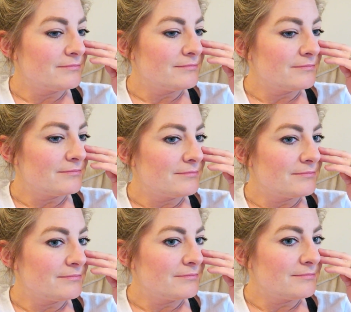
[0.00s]

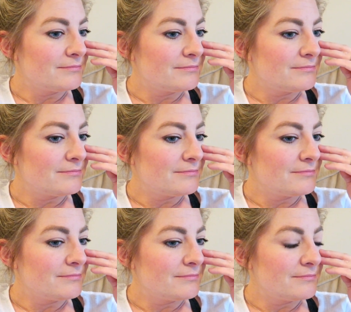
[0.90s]

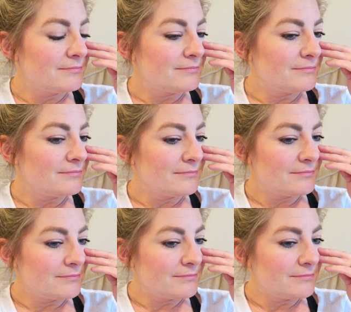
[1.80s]
[no speech]